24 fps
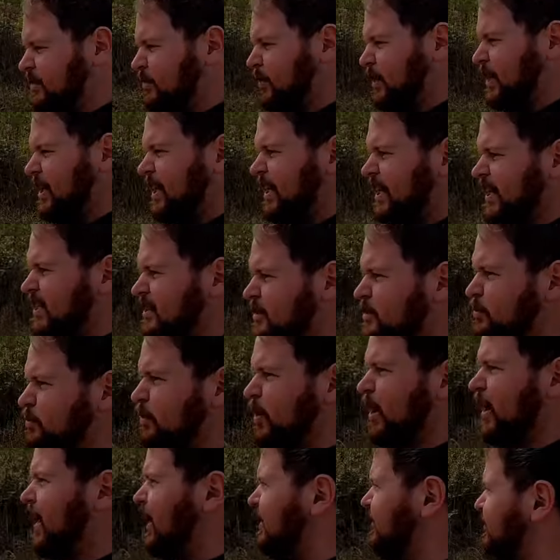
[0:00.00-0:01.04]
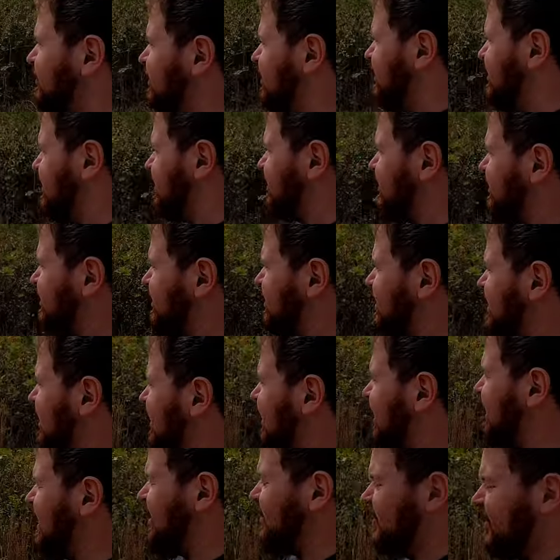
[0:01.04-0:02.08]
And when he and his wife
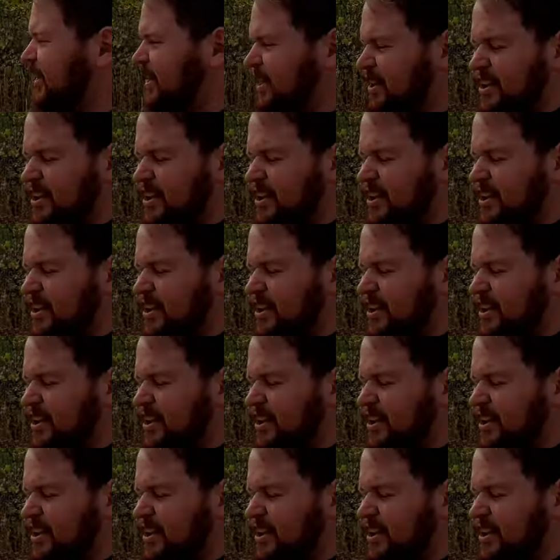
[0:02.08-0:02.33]
got out